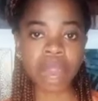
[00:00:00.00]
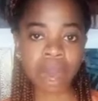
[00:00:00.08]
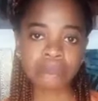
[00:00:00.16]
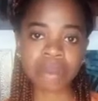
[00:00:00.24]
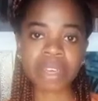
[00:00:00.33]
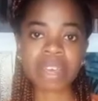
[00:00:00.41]

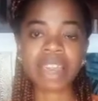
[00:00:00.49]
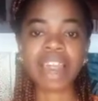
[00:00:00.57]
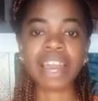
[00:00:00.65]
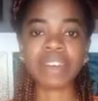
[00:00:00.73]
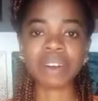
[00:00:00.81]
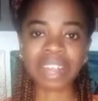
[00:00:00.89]
happy,
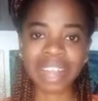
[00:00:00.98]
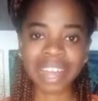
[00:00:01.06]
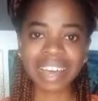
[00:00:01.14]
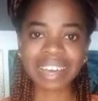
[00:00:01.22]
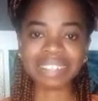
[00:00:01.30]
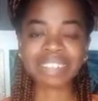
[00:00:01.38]
and your
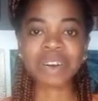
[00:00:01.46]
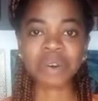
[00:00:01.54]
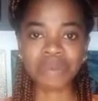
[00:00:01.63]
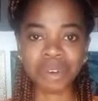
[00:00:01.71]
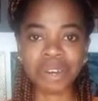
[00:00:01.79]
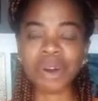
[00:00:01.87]
client
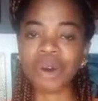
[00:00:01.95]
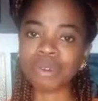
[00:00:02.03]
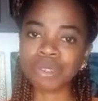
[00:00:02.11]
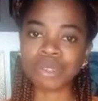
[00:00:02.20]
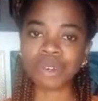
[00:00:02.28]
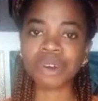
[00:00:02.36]
will
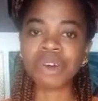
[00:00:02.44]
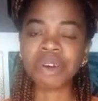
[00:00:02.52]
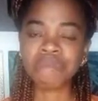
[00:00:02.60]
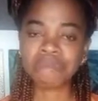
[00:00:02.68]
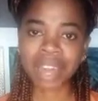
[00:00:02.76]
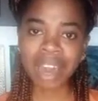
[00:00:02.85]
also
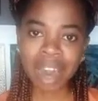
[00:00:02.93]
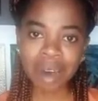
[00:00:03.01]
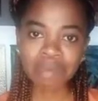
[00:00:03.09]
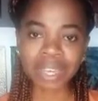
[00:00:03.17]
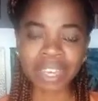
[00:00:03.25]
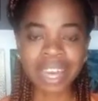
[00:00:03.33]
be
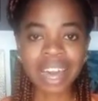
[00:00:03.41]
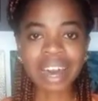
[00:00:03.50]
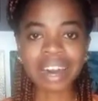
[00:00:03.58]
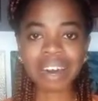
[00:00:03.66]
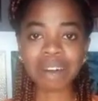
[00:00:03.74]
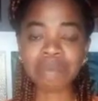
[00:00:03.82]
happy.
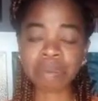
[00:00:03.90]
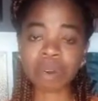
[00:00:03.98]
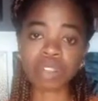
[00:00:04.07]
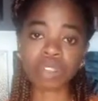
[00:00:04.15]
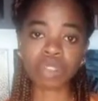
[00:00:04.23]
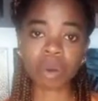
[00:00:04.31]
I'm
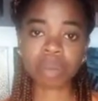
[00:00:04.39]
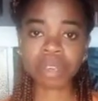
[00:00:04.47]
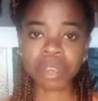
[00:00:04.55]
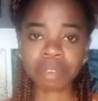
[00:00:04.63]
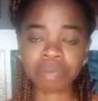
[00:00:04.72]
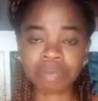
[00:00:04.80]
going to stop
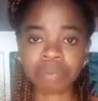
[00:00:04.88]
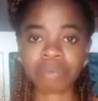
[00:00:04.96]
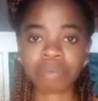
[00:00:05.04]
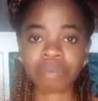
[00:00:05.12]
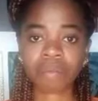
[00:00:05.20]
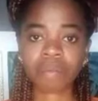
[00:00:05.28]
here.
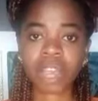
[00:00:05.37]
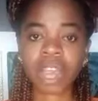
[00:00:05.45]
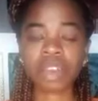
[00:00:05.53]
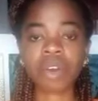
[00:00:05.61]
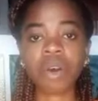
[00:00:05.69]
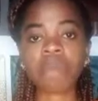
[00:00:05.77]

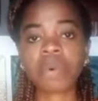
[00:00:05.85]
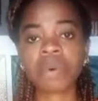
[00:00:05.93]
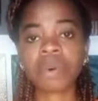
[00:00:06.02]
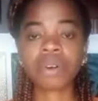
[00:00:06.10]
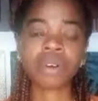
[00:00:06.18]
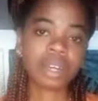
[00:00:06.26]
I hope
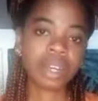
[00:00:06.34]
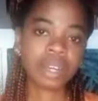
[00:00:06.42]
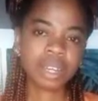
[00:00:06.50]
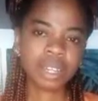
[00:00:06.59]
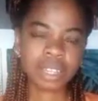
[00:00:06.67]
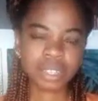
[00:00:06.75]

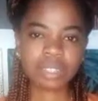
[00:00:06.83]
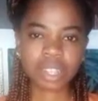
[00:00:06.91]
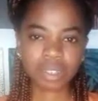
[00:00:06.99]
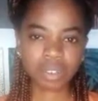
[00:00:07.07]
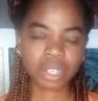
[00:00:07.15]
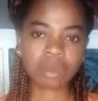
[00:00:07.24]
this
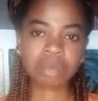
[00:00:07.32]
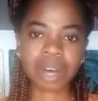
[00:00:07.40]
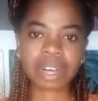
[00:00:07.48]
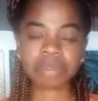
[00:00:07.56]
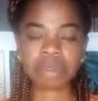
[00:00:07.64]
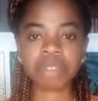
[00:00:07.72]
little tip
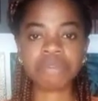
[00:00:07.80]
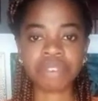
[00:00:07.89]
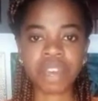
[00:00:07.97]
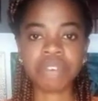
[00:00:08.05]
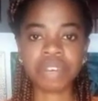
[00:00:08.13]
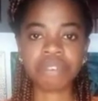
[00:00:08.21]
has been
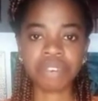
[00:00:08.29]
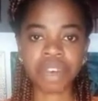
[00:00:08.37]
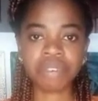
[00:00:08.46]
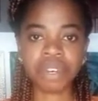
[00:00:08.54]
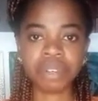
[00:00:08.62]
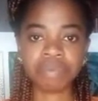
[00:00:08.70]
very,
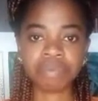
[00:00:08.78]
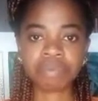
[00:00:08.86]
very